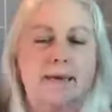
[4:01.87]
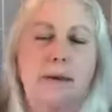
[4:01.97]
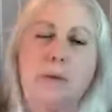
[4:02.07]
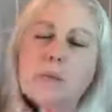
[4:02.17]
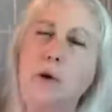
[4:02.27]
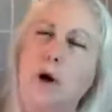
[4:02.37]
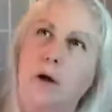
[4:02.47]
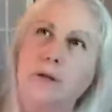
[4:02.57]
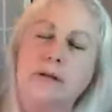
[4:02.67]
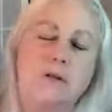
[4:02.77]
Some people
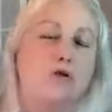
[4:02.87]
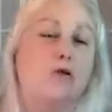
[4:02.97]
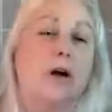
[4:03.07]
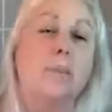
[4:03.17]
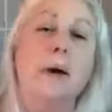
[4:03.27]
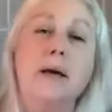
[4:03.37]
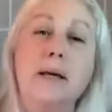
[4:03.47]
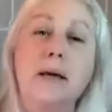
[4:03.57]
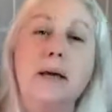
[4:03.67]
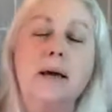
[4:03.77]
call this the drunk
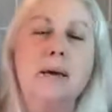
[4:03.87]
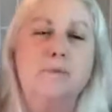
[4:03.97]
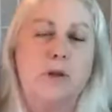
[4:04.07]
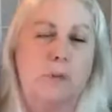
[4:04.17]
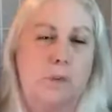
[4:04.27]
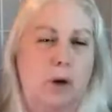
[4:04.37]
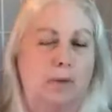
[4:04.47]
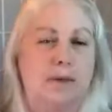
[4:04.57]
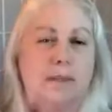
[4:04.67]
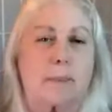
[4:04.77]
monkey. Some people
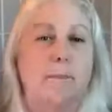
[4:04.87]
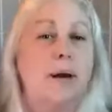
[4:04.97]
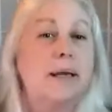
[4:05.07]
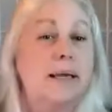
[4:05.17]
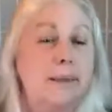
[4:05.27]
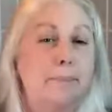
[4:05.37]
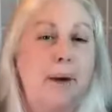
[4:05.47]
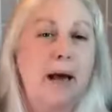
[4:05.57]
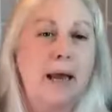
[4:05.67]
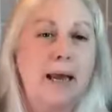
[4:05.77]
call this the monkey
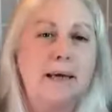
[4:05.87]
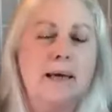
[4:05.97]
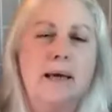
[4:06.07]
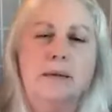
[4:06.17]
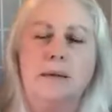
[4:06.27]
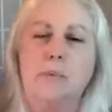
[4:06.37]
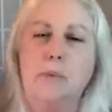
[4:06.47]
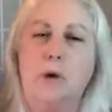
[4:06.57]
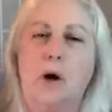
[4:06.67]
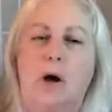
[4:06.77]
mind. Some
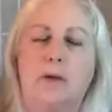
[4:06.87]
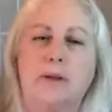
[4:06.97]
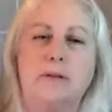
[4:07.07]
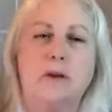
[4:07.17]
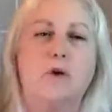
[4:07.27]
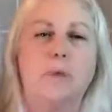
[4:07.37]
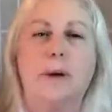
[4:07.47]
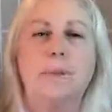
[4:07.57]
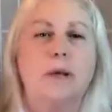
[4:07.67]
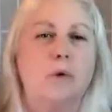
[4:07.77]
people call this the
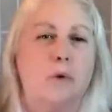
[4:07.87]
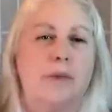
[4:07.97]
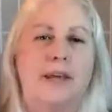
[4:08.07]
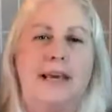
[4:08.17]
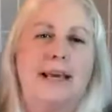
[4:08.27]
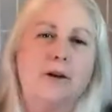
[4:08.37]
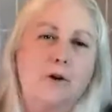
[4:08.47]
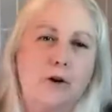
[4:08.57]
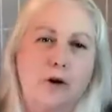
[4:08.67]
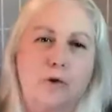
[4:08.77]
gremlin or the
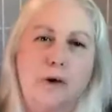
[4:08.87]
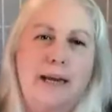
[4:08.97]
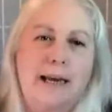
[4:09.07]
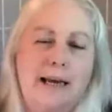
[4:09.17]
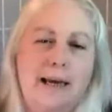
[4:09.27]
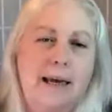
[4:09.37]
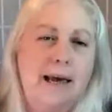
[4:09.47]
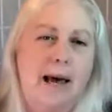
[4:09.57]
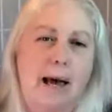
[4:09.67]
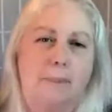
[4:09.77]
inner critic.
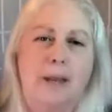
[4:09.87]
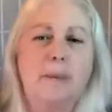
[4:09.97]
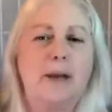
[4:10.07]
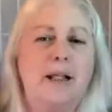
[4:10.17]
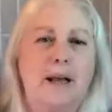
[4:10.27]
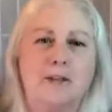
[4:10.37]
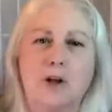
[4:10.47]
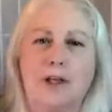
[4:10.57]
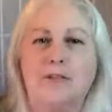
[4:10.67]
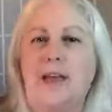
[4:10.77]
Many of my clients
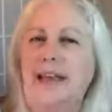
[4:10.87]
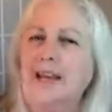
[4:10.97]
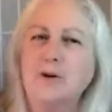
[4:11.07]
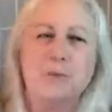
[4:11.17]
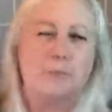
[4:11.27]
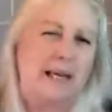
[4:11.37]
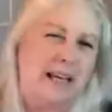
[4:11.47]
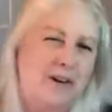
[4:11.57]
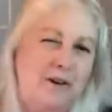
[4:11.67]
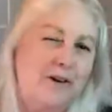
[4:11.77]
call it the inner
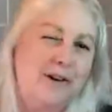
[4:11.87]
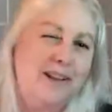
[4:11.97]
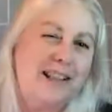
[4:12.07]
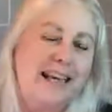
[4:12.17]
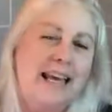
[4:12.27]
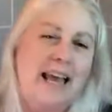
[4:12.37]
mean girl.